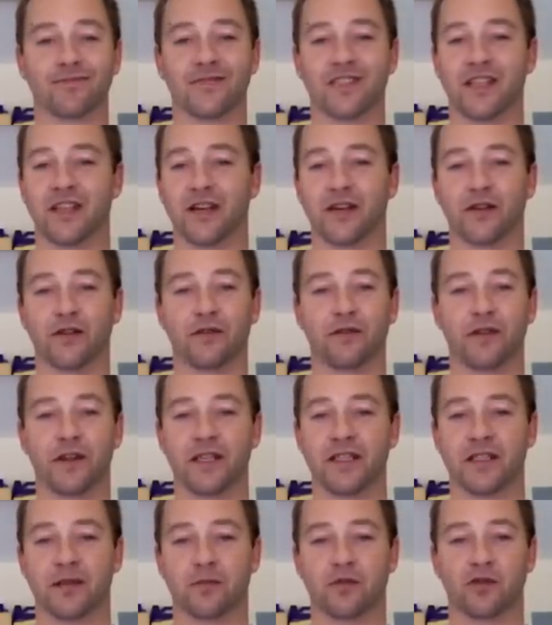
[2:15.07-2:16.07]
you know
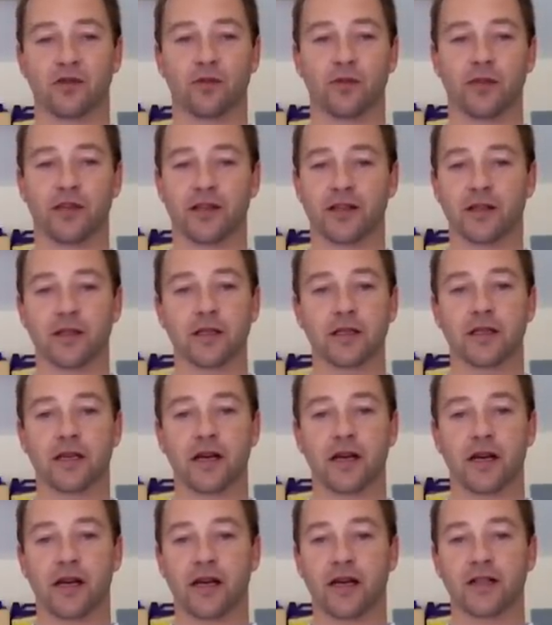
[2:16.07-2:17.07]
feasible because
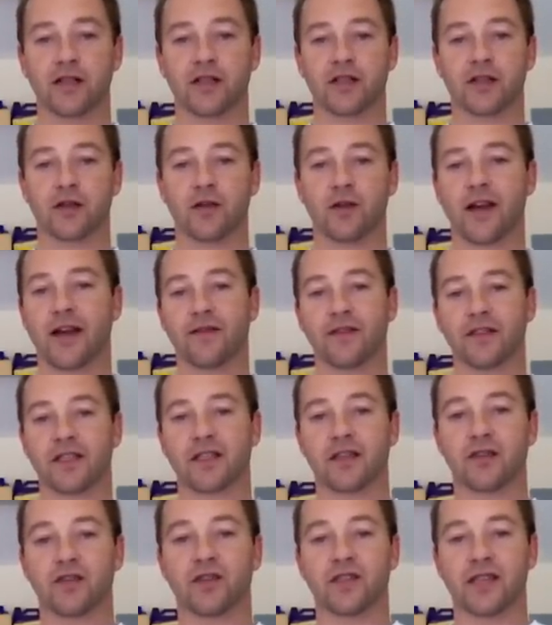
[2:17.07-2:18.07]
I, I just don't have the
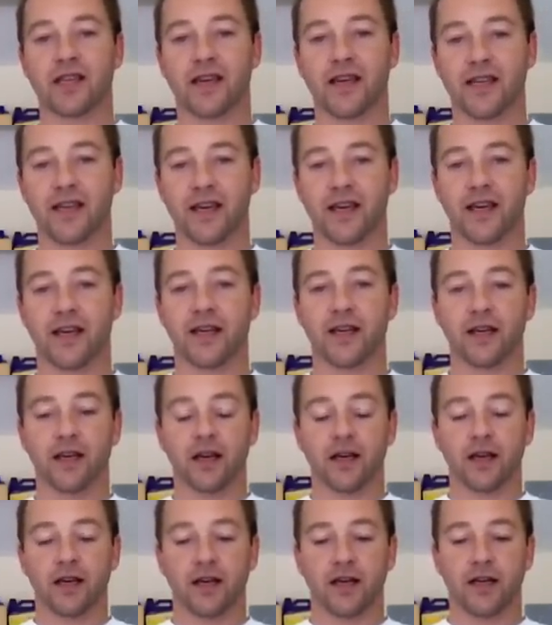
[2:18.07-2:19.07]
skill set yet,
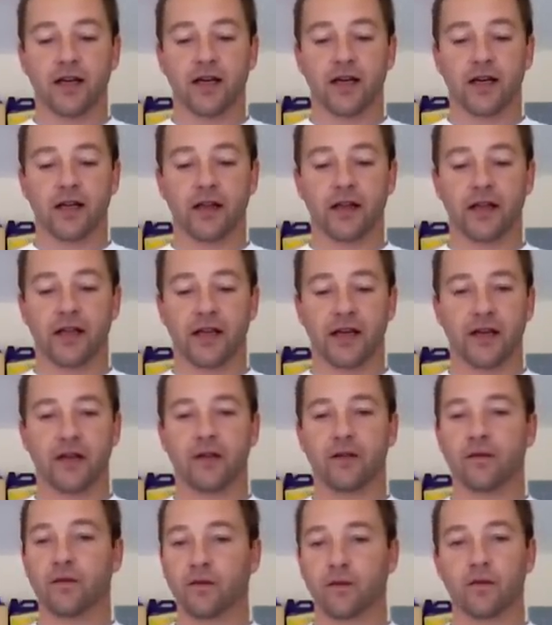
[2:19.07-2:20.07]
uh, then
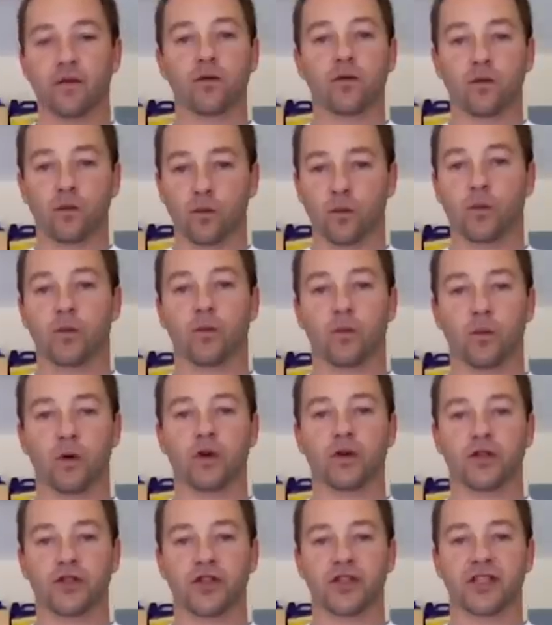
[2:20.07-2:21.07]

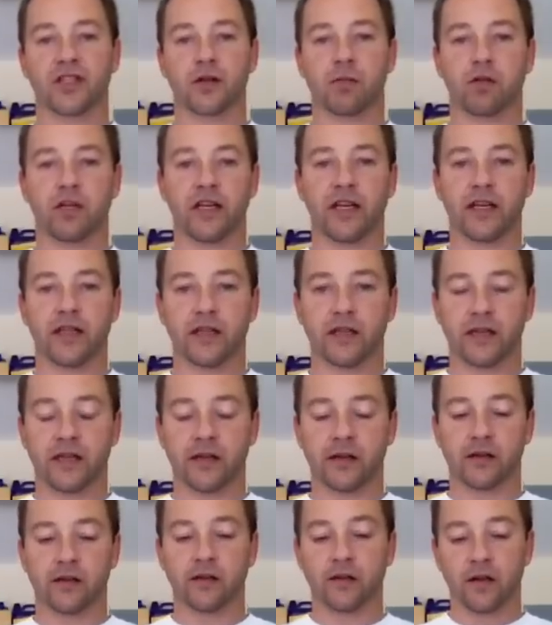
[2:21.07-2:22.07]
we'll adjust the plan
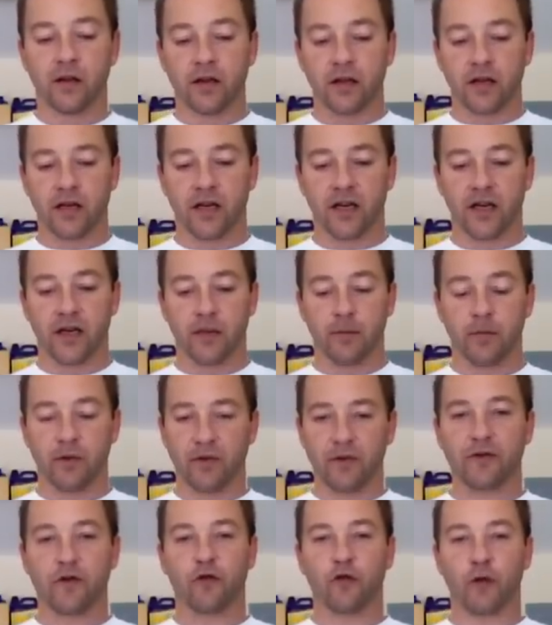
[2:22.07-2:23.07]
later. Um,
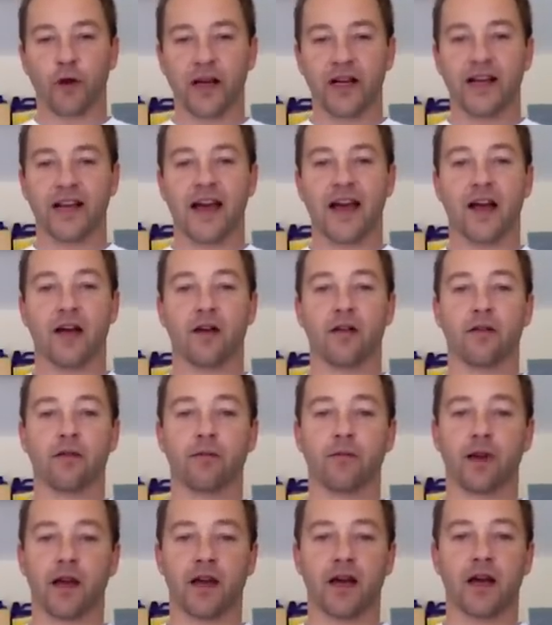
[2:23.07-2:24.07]
but for right now,
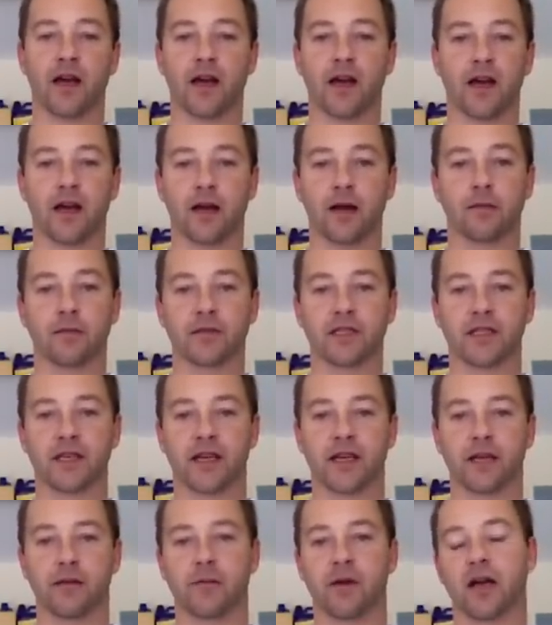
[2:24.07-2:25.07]
uh, I'm
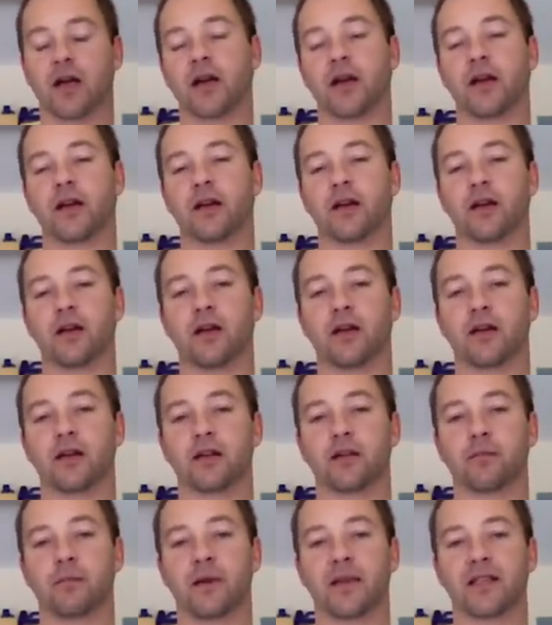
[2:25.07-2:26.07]
setting my uh,
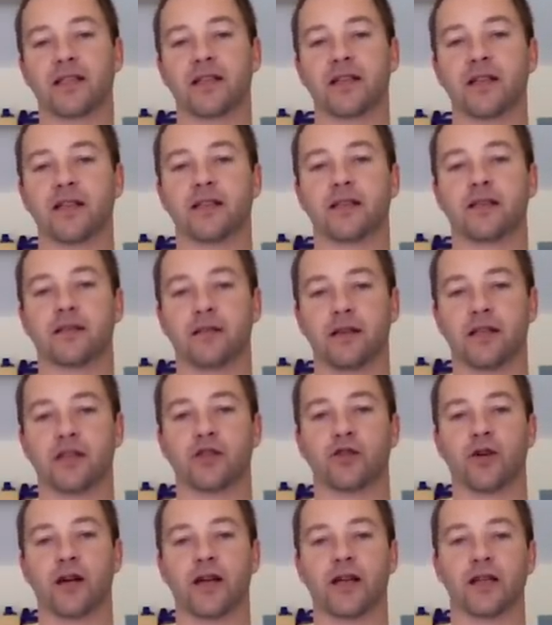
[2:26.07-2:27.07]
my sights as
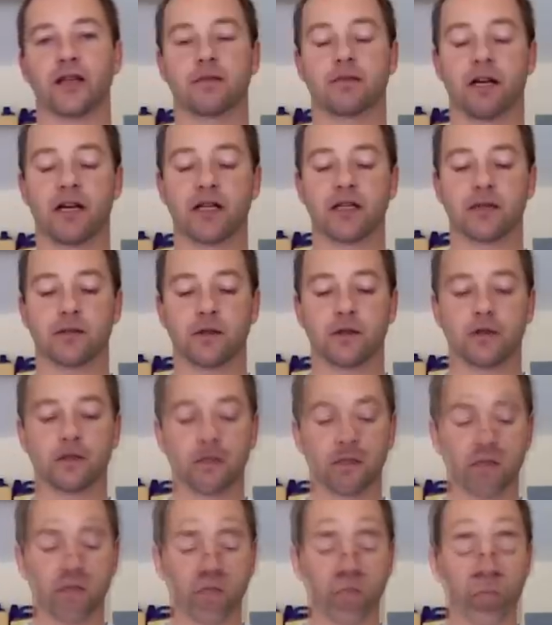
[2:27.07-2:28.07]
grand as possible.
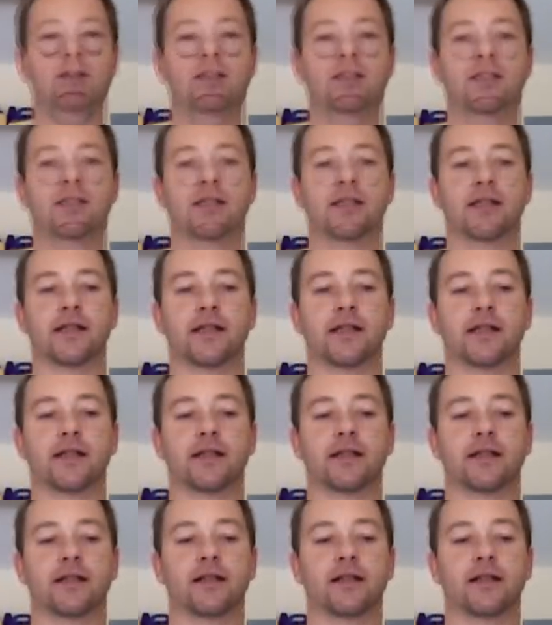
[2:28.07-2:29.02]
And uh,